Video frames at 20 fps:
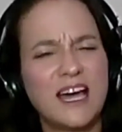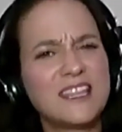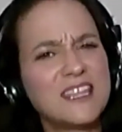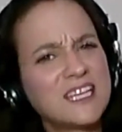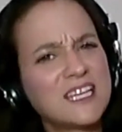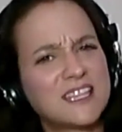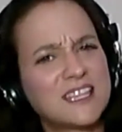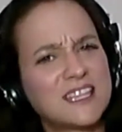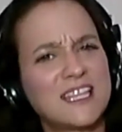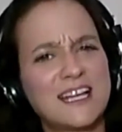
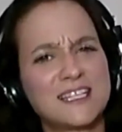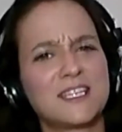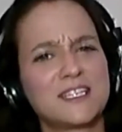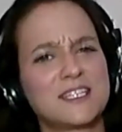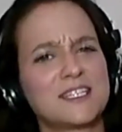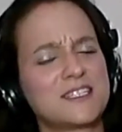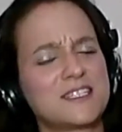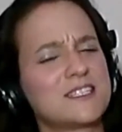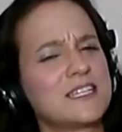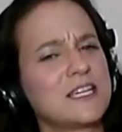I think that's
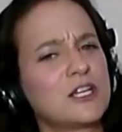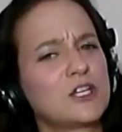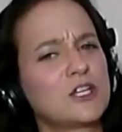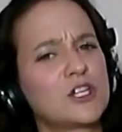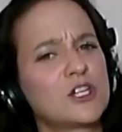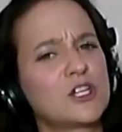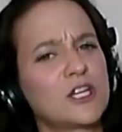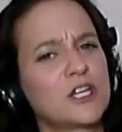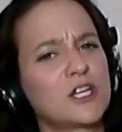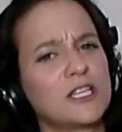a
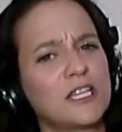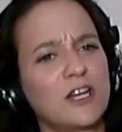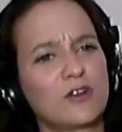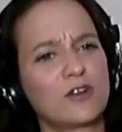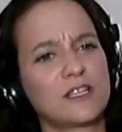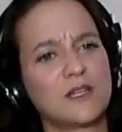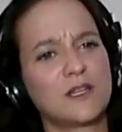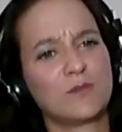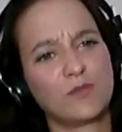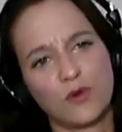distinction
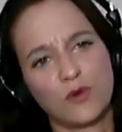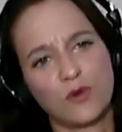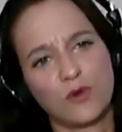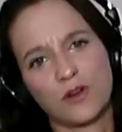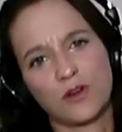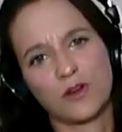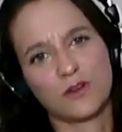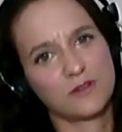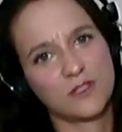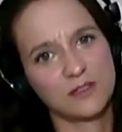here that's
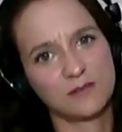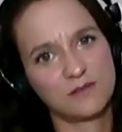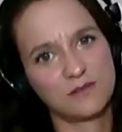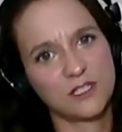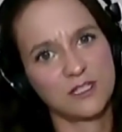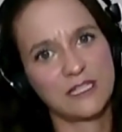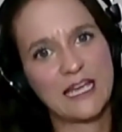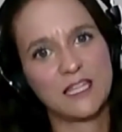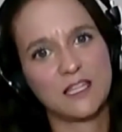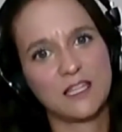important
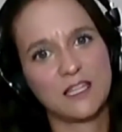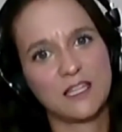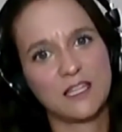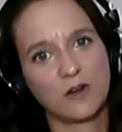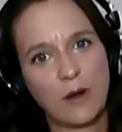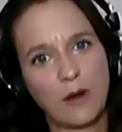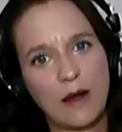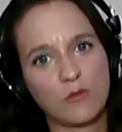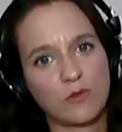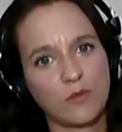to lay the
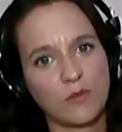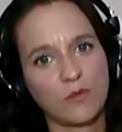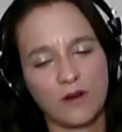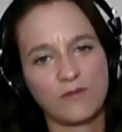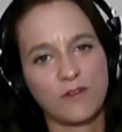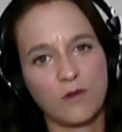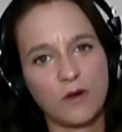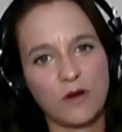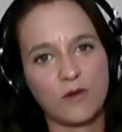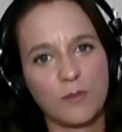
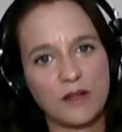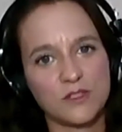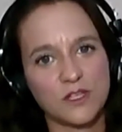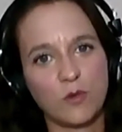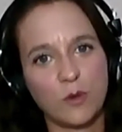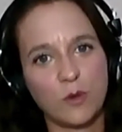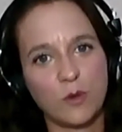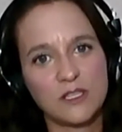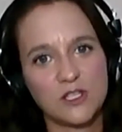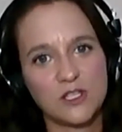groundwork for what we're
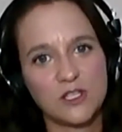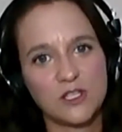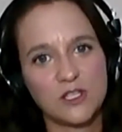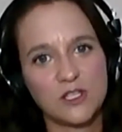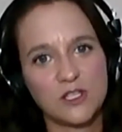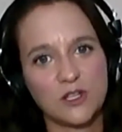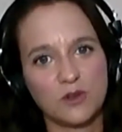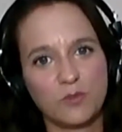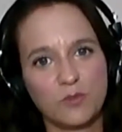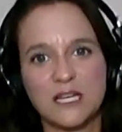about to go
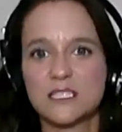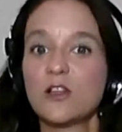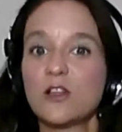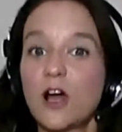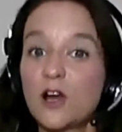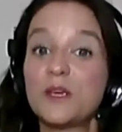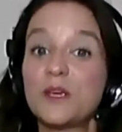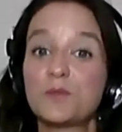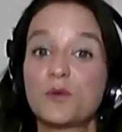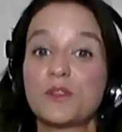into,
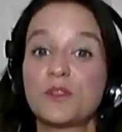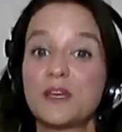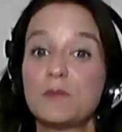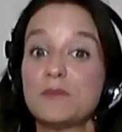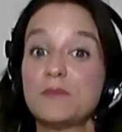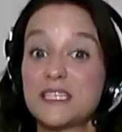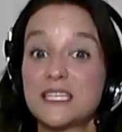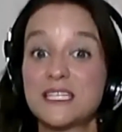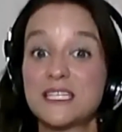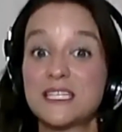because a lot of
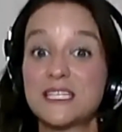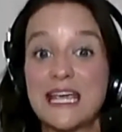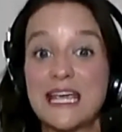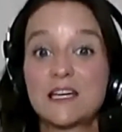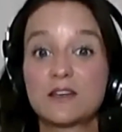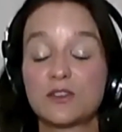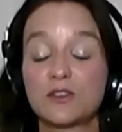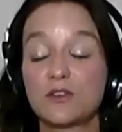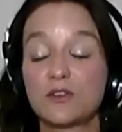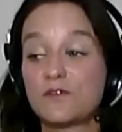people, they
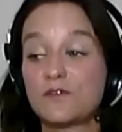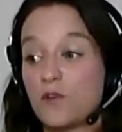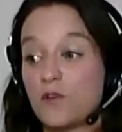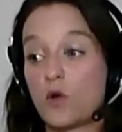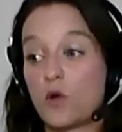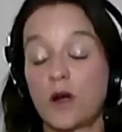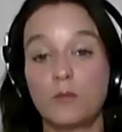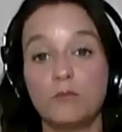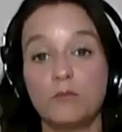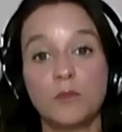mistake the
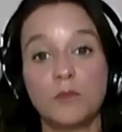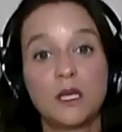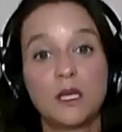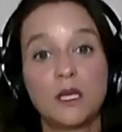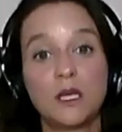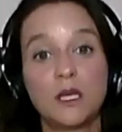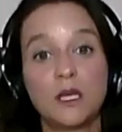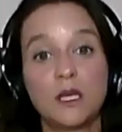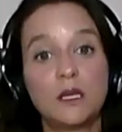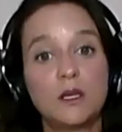
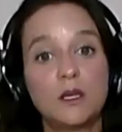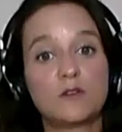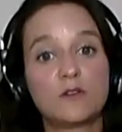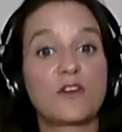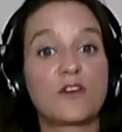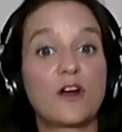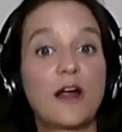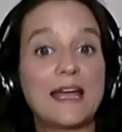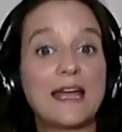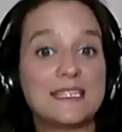form
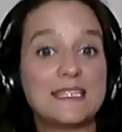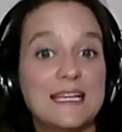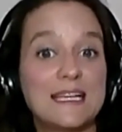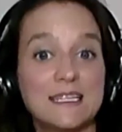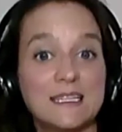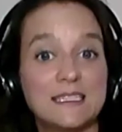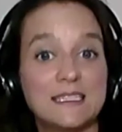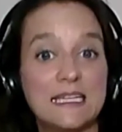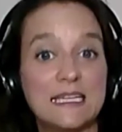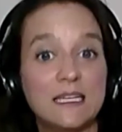for their
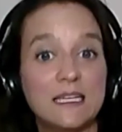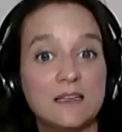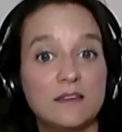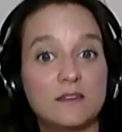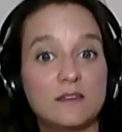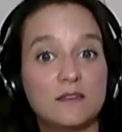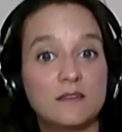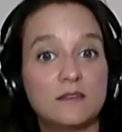identity.